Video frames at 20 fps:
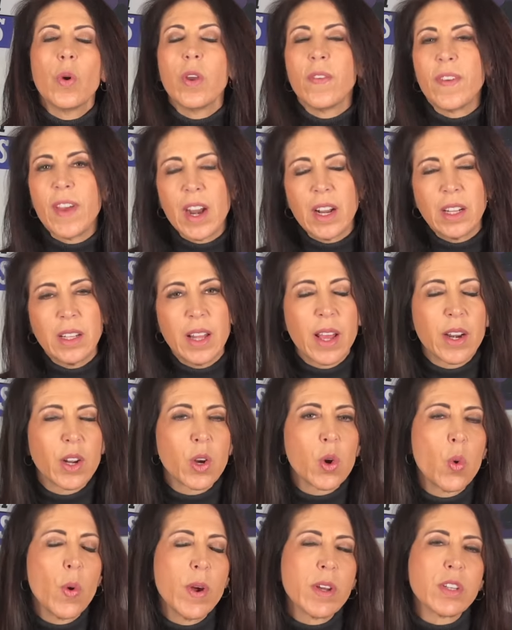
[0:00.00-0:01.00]
We've had a lot of
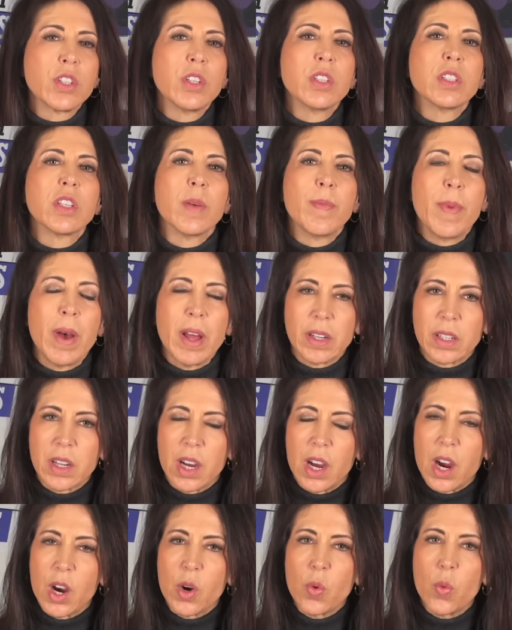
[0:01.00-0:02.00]
questions about
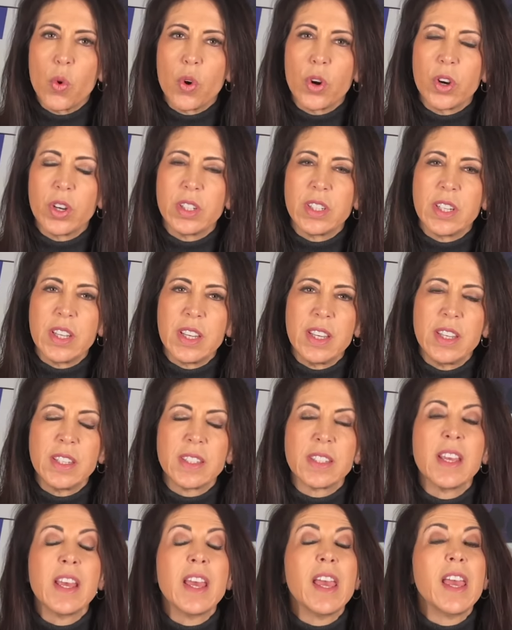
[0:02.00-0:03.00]
car
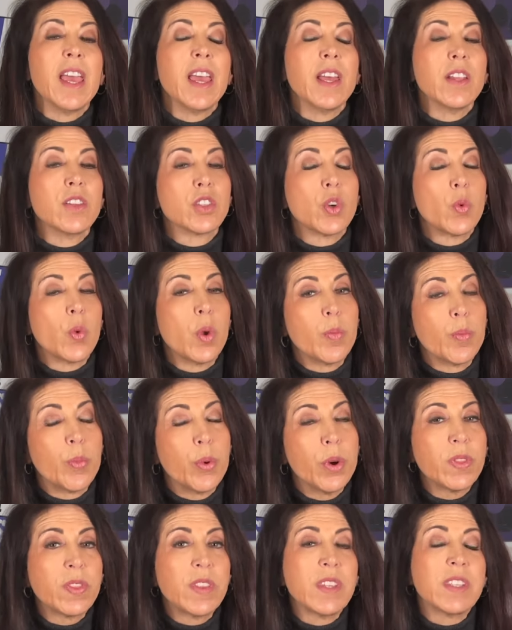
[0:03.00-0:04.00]
warranties, and so we
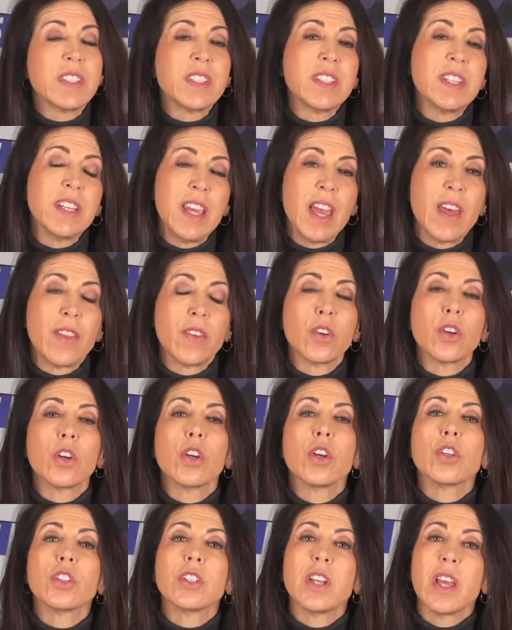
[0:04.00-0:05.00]
put this together
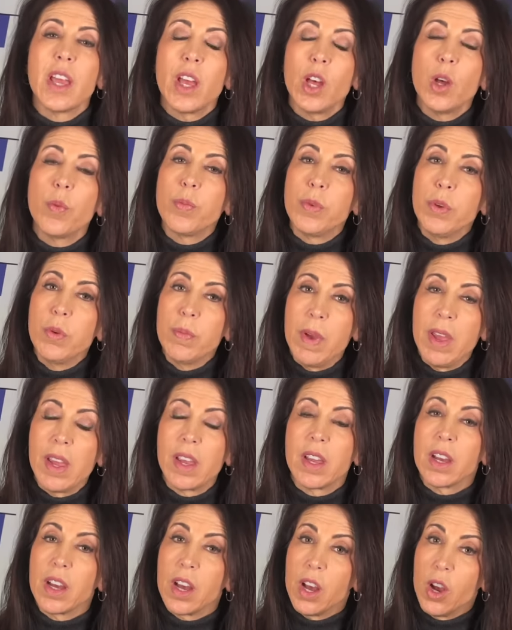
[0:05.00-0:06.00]
to help you make
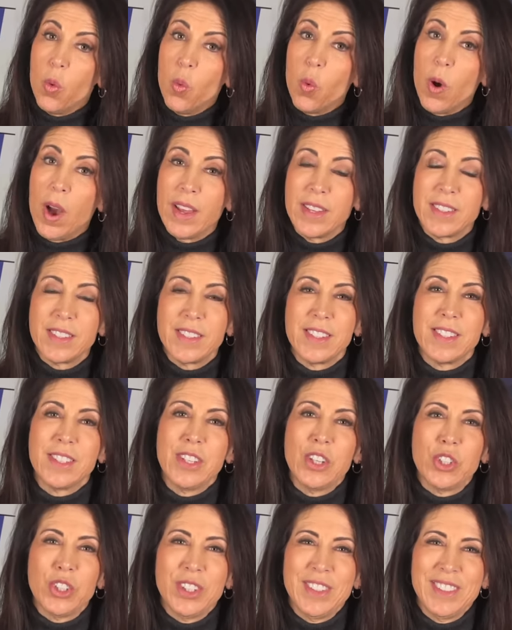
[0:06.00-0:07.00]
a wise
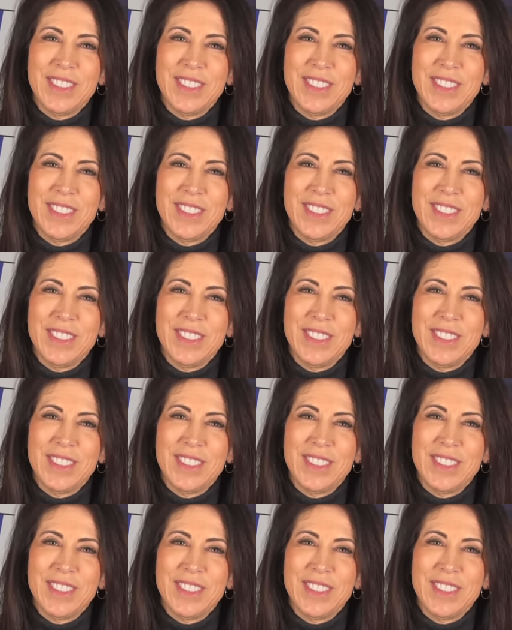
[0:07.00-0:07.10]
decision.